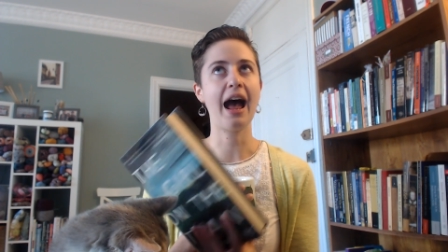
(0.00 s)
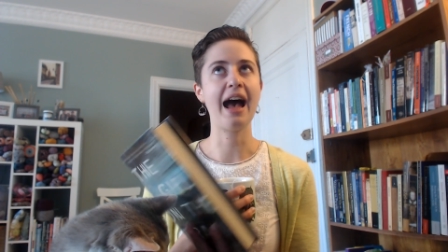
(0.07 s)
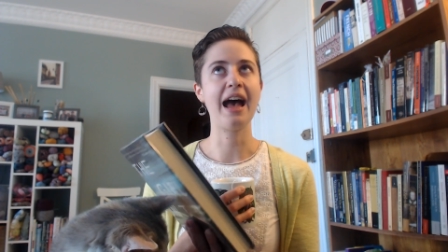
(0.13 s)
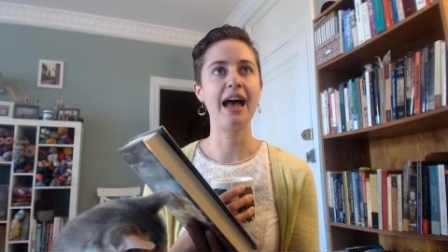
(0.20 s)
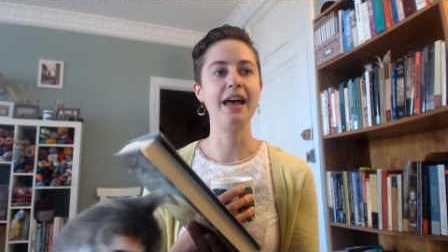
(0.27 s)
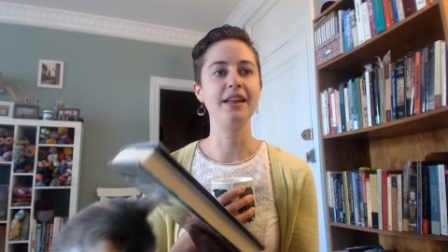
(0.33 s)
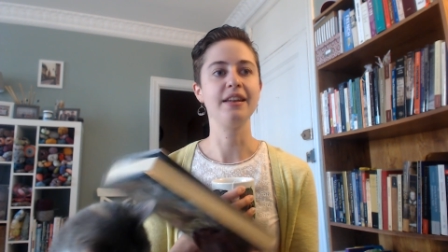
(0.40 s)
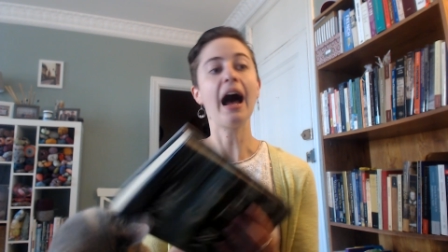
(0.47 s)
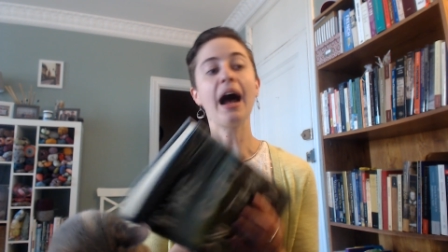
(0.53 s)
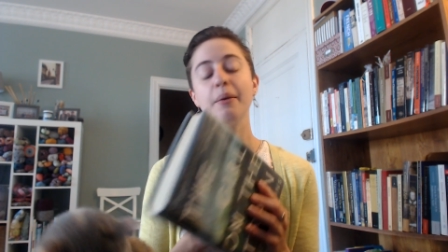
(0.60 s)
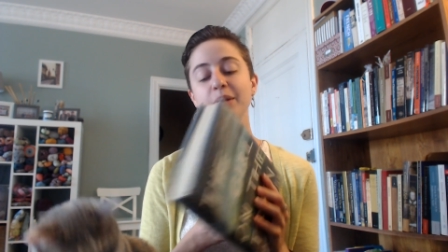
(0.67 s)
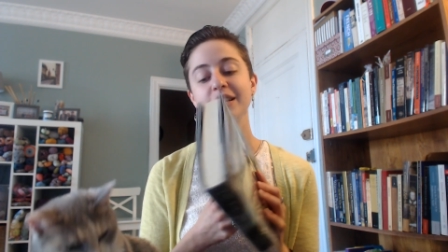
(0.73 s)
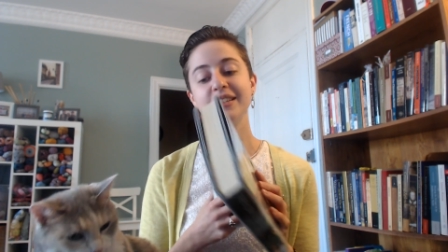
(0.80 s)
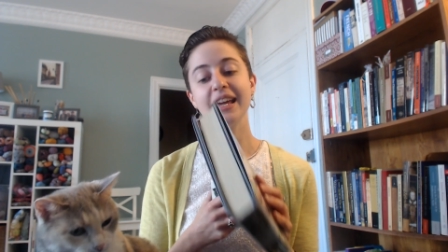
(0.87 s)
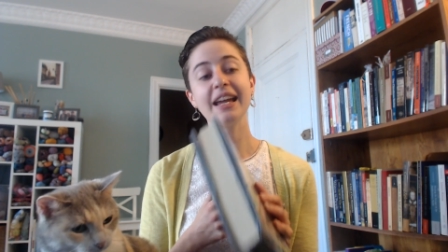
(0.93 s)
and I
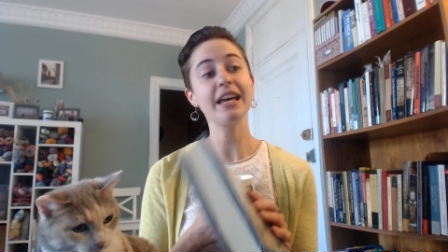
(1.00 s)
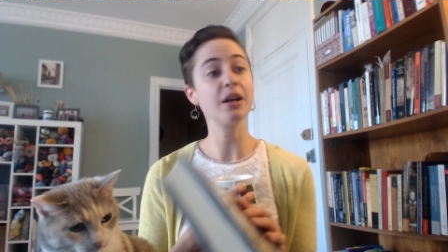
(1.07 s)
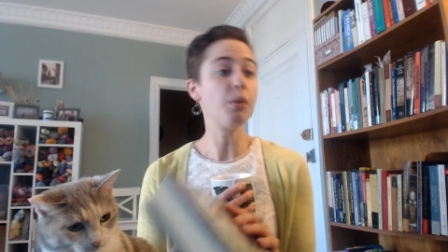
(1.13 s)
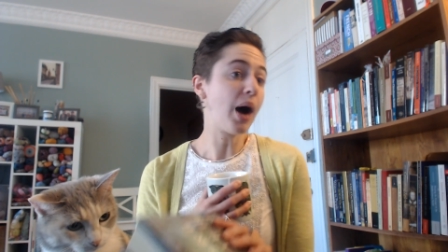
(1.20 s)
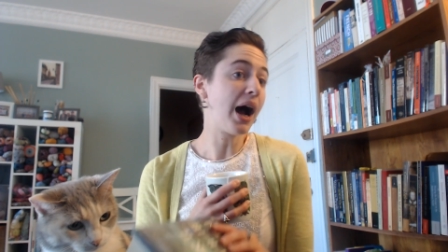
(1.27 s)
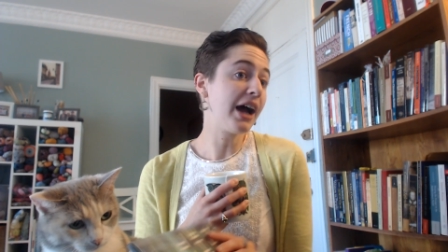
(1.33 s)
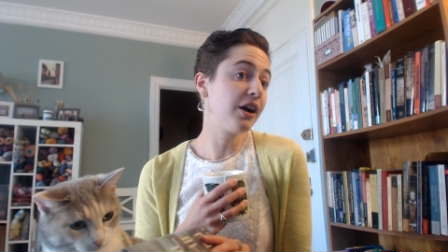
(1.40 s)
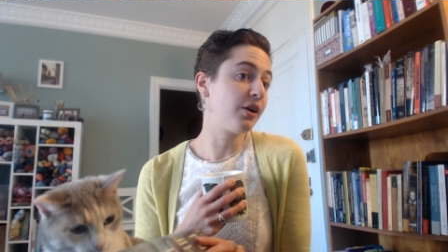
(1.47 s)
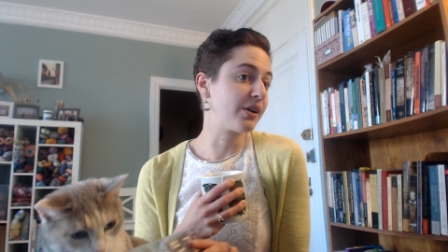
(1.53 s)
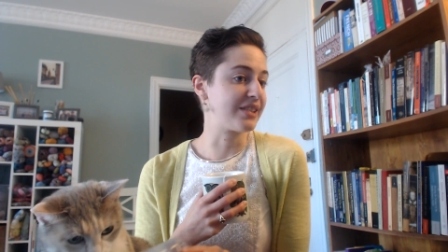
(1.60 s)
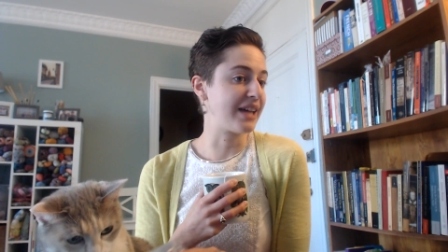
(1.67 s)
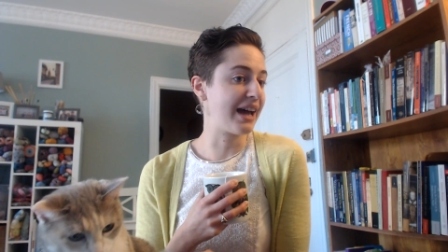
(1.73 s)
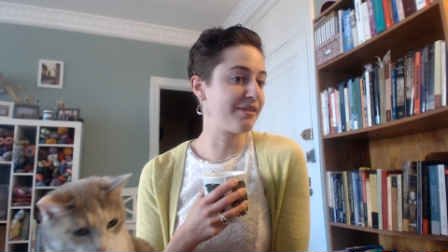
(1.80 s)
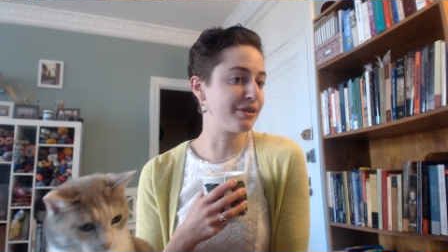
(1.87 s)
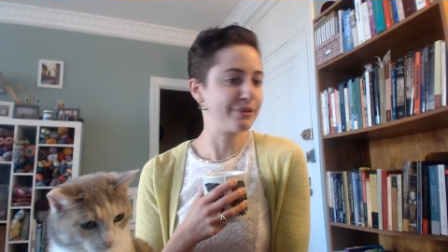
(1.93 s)
would say in a while because
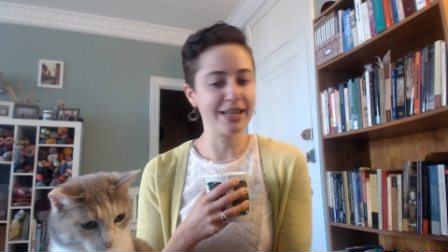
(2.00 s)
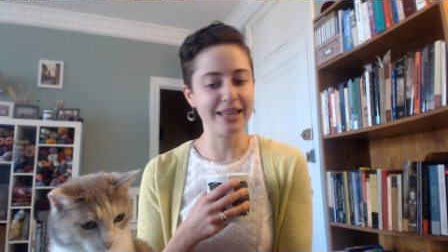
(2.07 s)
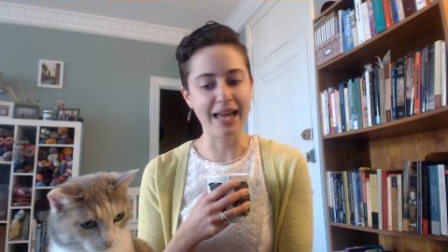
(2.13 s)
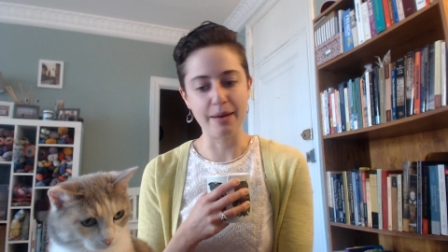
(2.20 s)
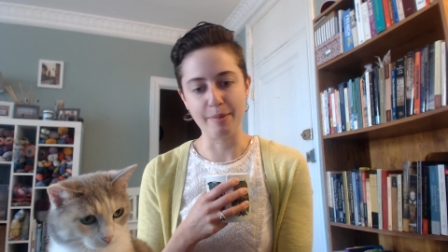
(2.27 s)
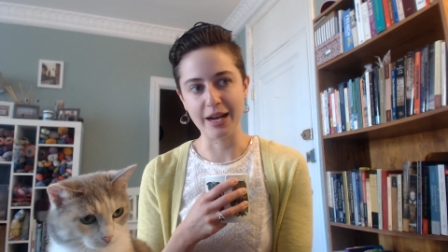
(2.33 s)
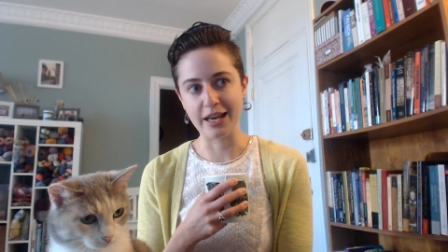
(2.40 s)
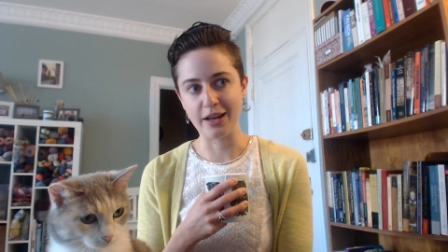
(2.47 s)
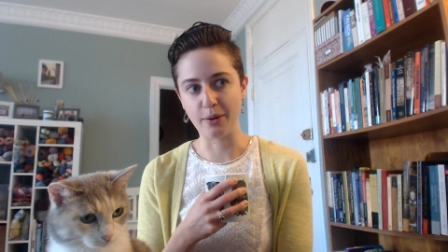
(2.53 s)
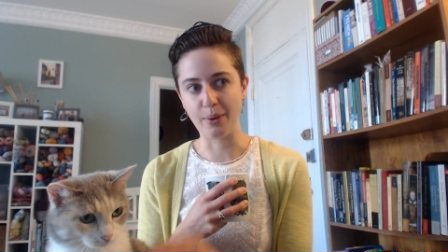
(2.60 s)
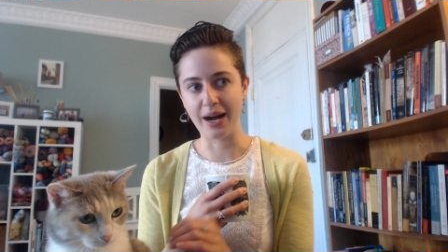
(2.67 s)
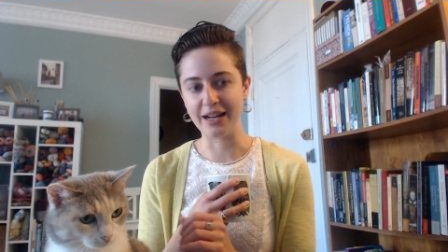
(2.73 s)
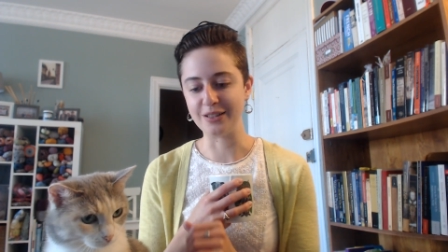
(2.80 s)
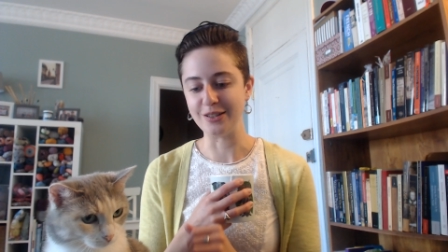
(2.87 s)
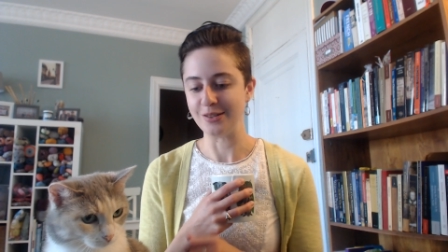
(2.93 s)
I haven't read that many in a
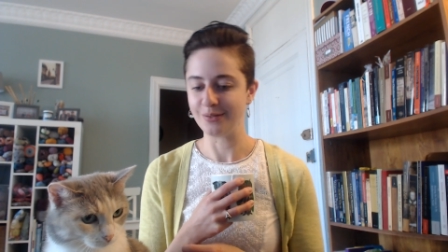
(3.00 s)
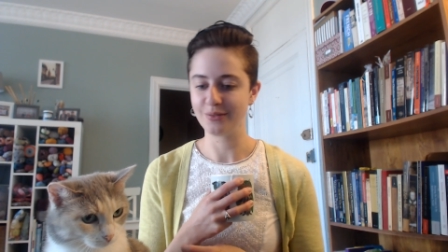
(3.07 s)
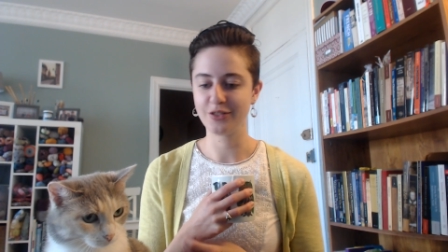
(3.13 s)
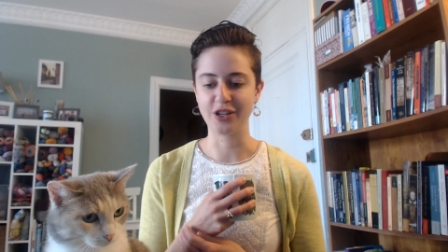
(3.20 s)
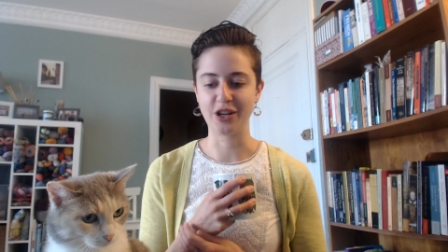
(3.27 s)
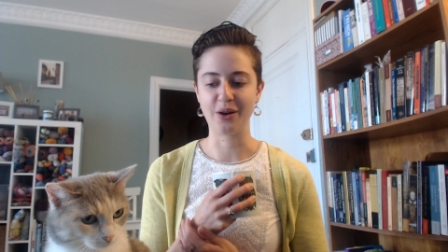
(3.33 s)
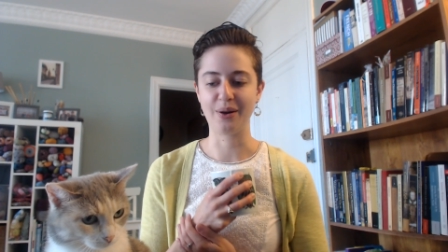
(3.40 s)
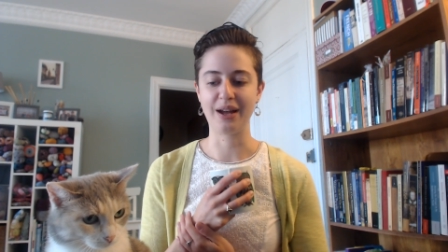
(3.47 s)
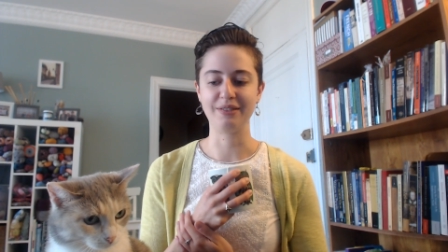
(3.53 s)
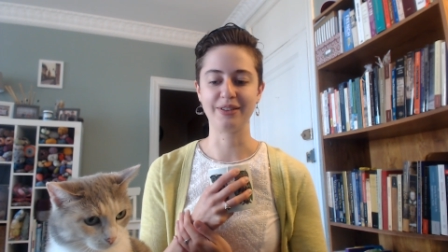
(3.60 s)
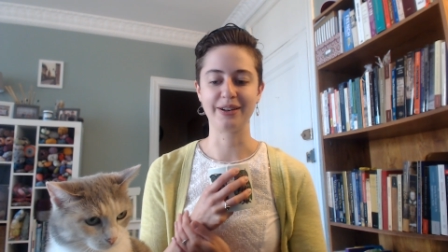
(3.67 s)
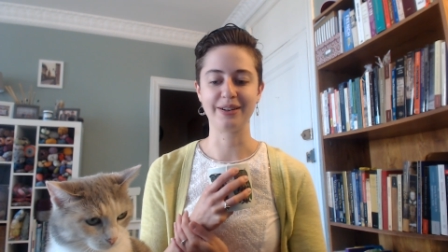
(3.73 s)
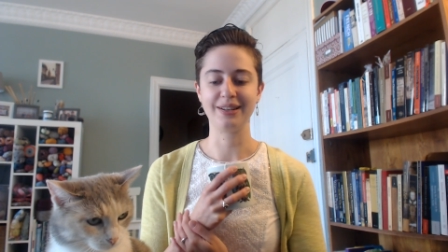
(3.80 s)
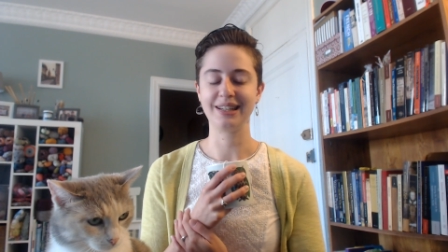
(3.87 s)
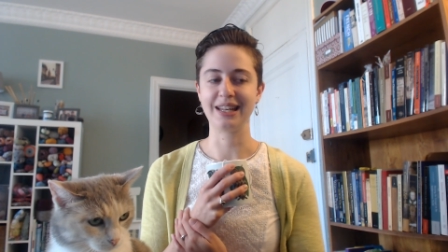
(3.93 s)
while, so I haven't,
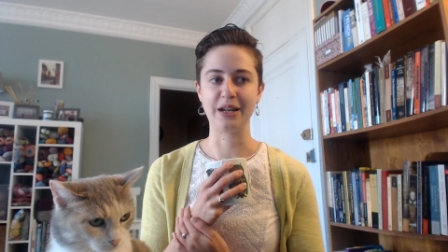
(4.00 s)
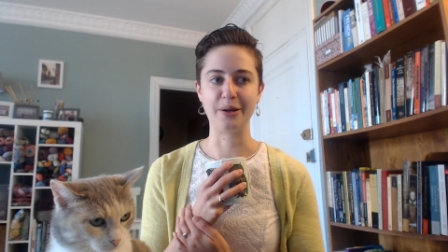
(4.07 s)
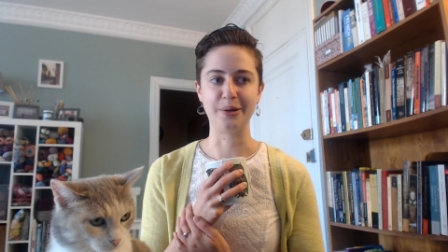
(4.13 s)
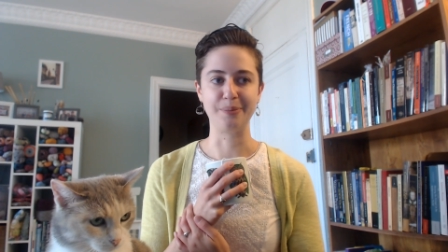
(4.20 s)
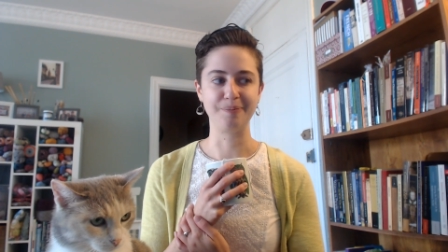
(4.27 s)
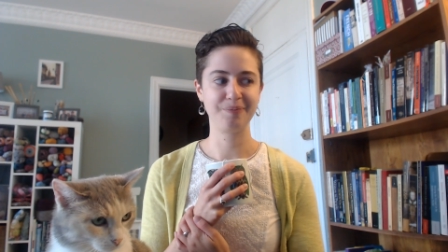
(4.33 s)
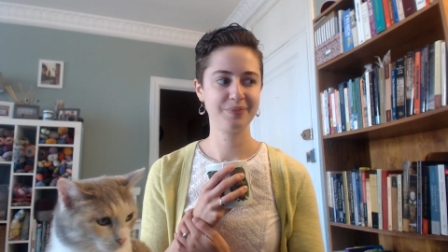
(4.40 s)
you know,